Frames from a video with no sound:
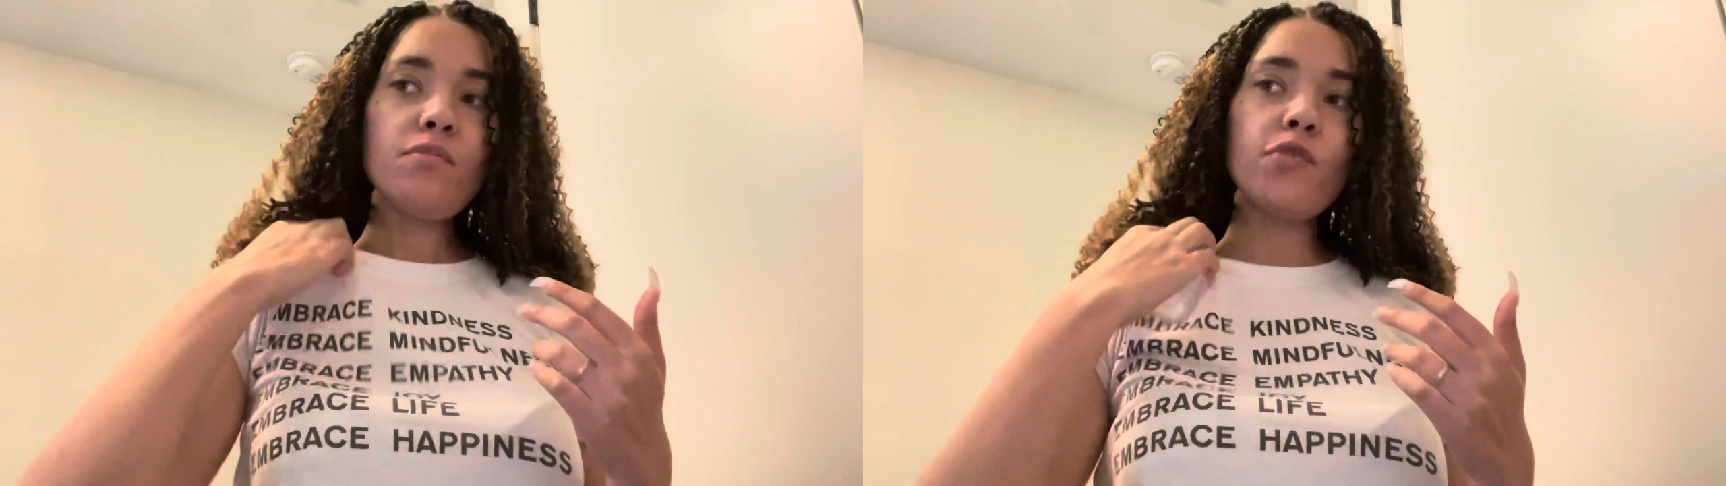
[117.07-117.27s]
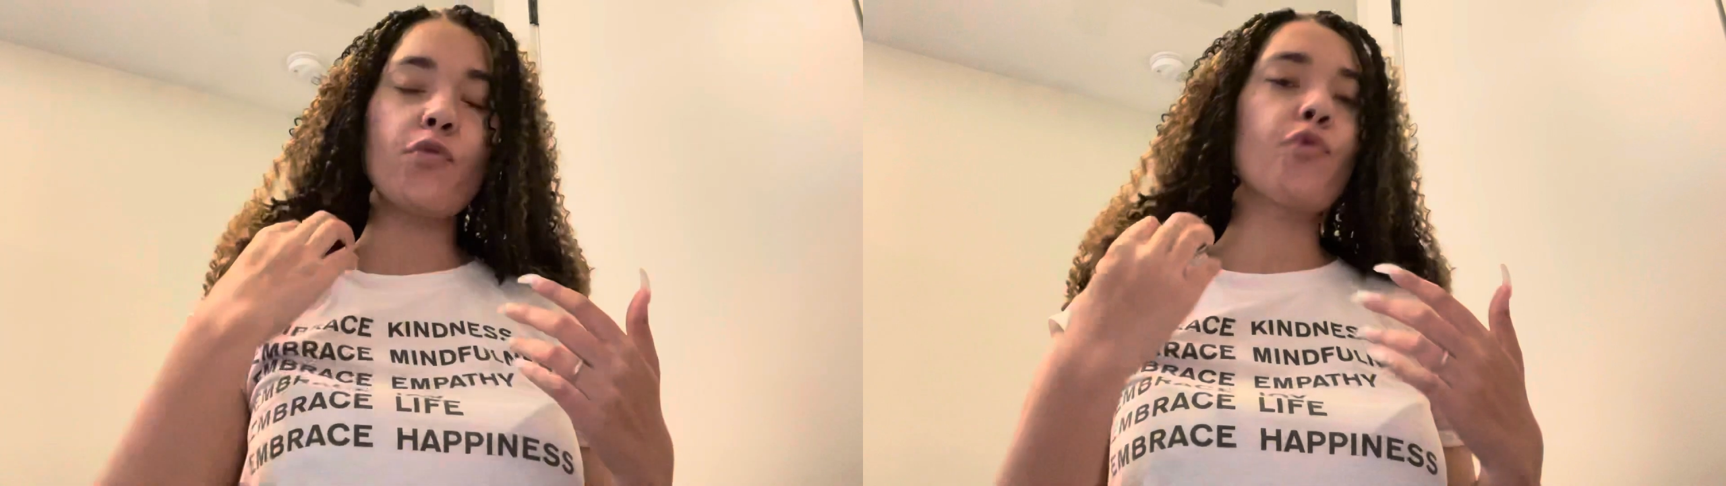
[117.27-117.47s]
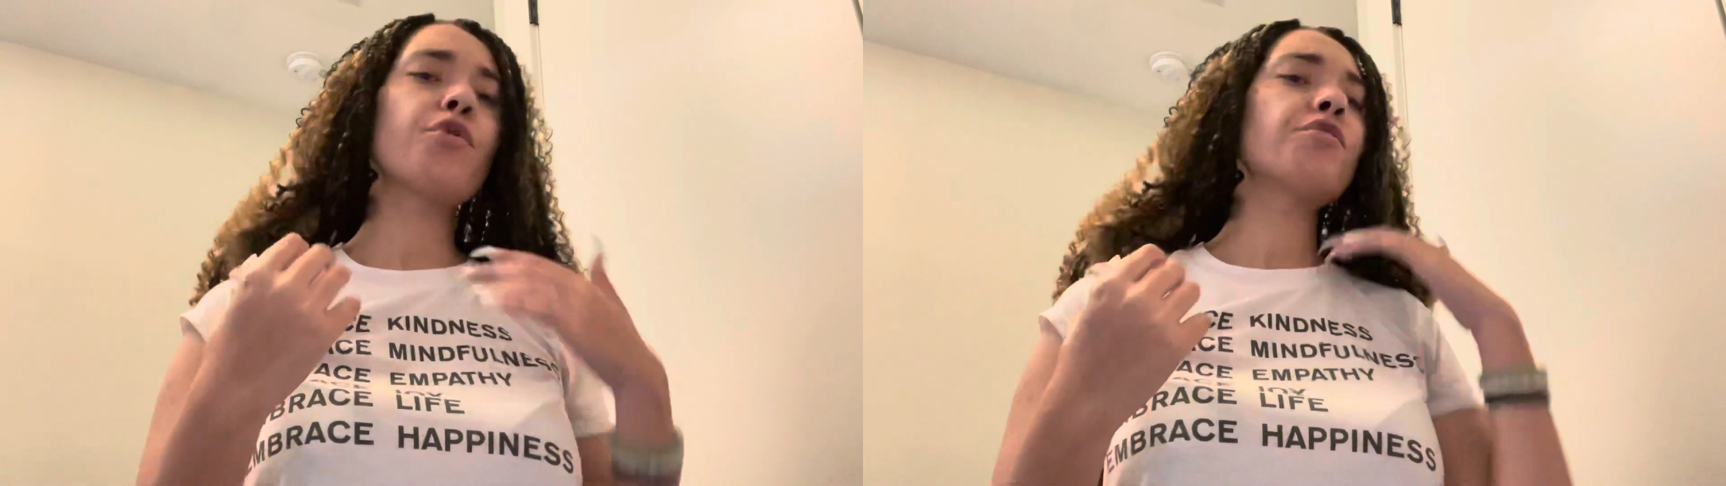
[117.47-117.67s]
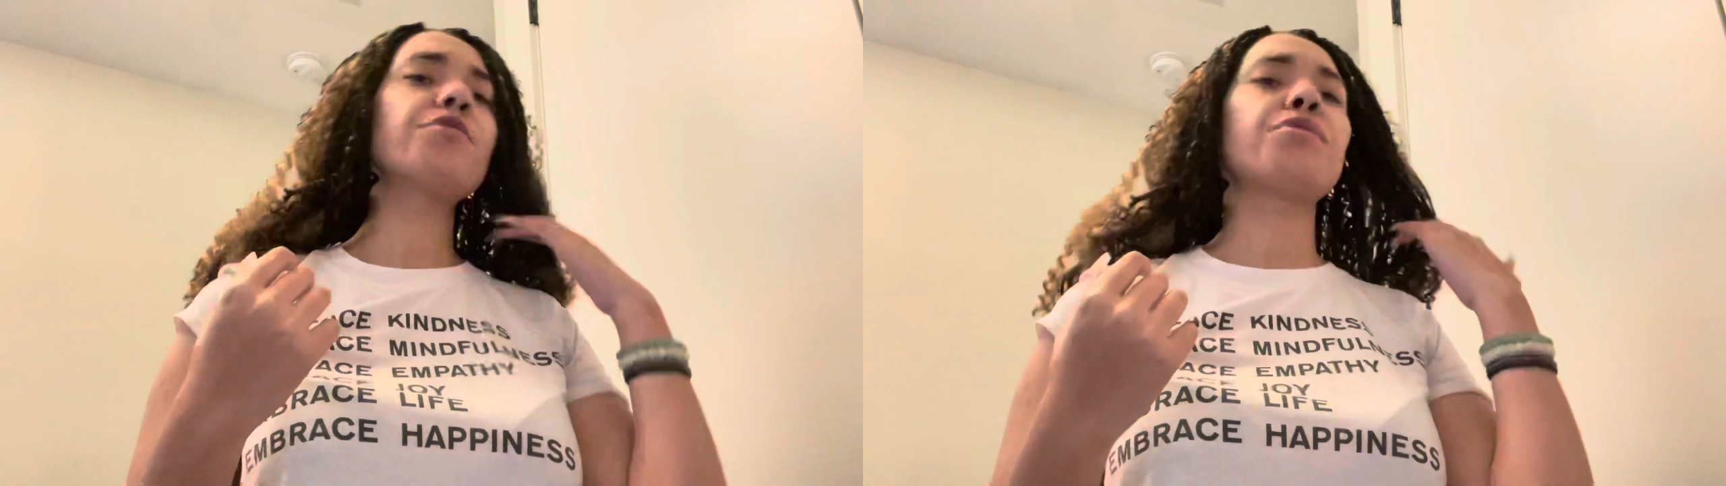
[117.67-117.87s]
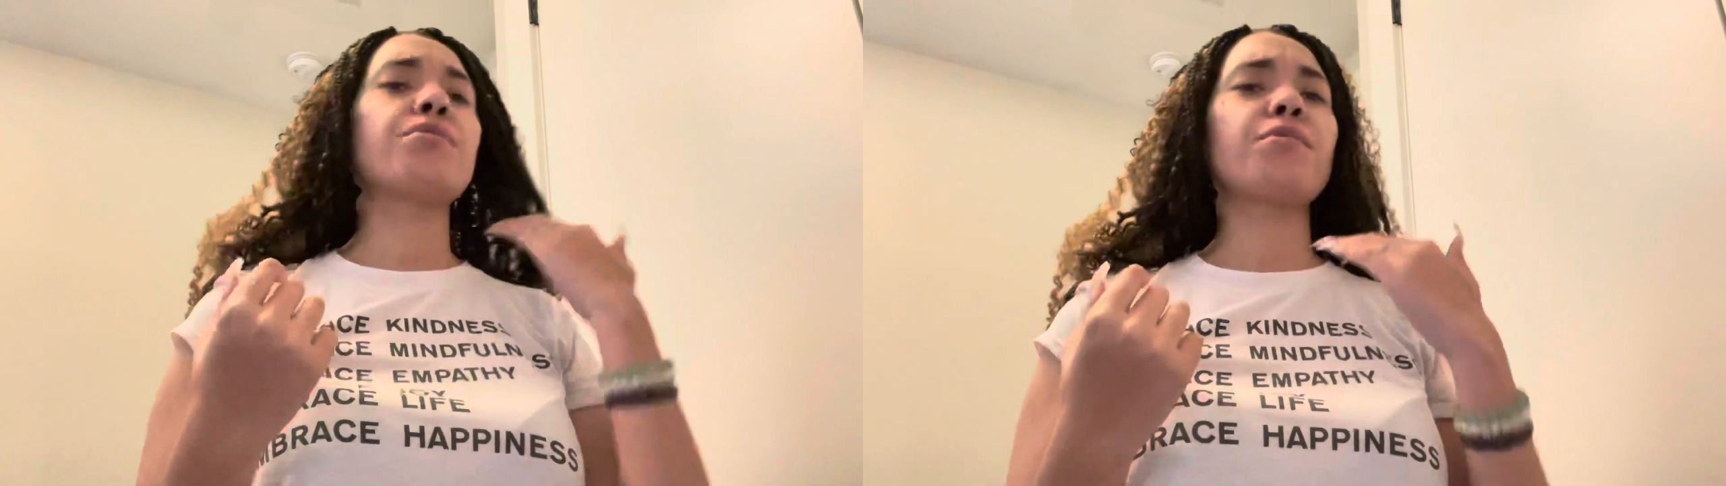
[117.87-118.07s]
four,
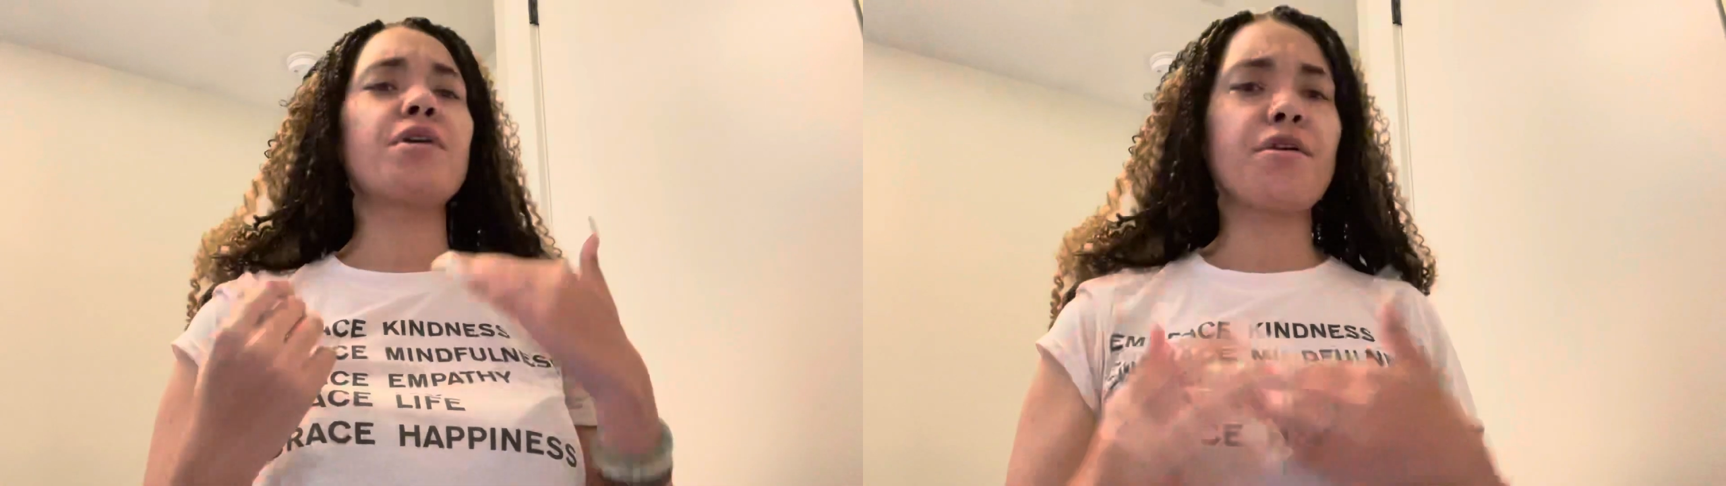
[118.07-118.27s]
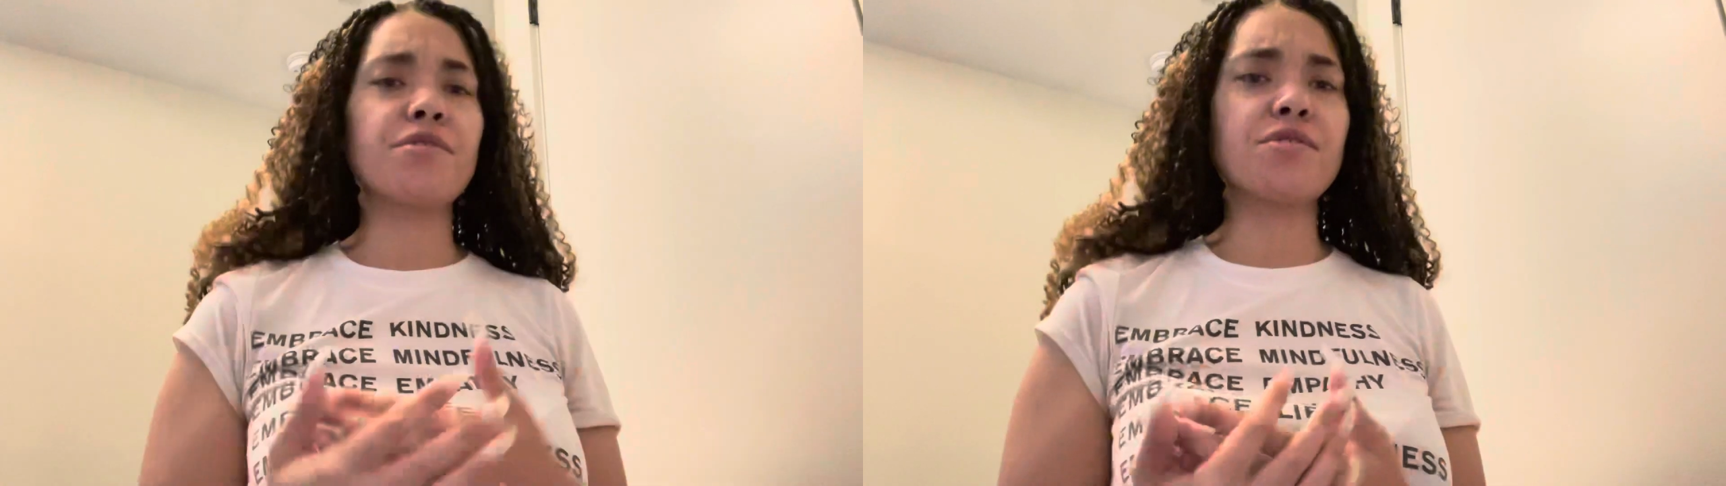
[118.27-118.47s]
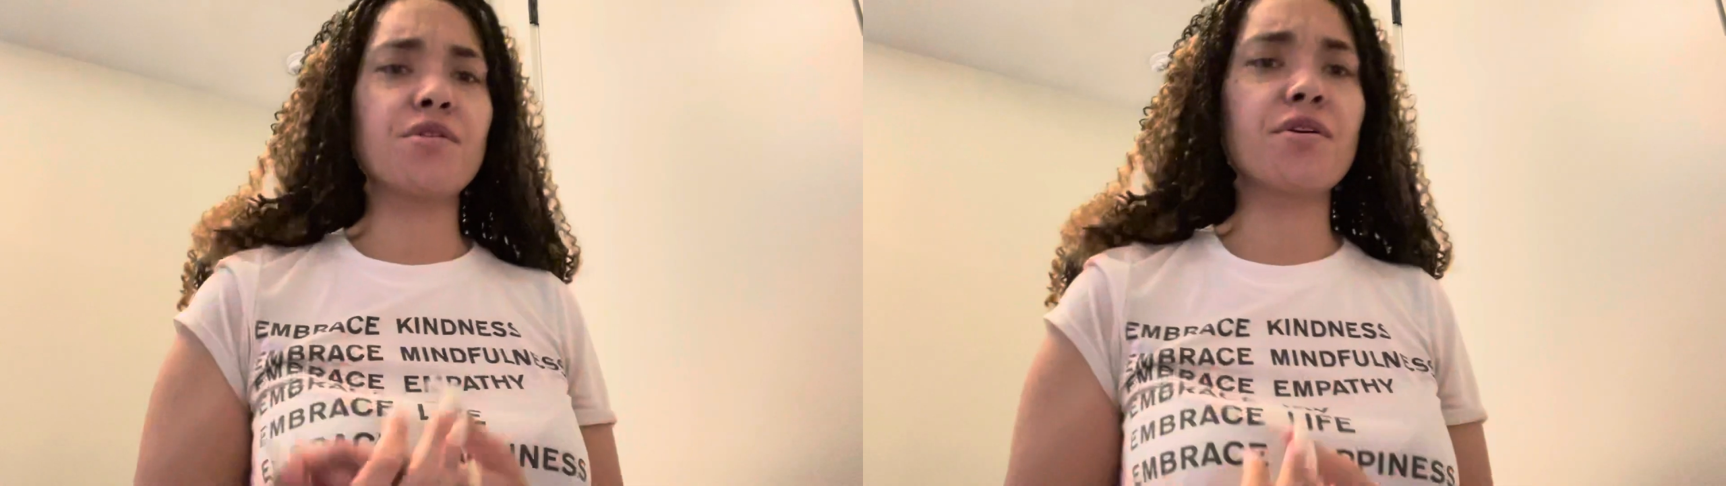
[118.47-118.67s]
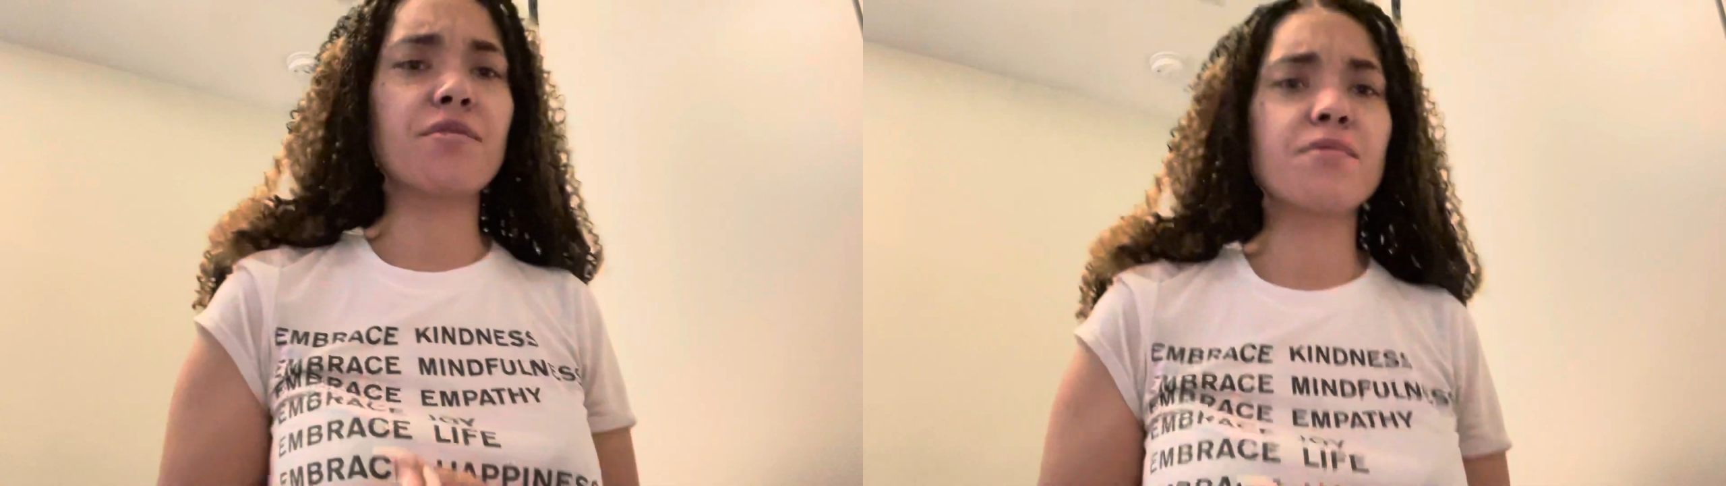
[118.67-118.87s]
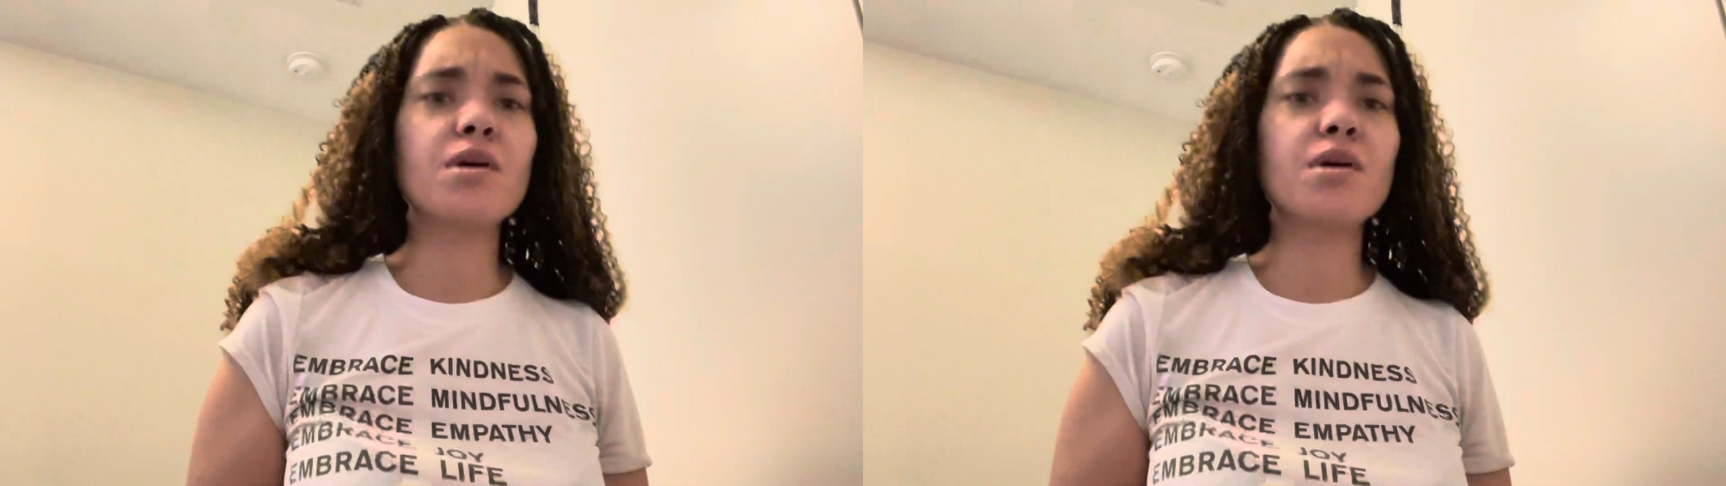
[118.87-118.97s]
three years ago,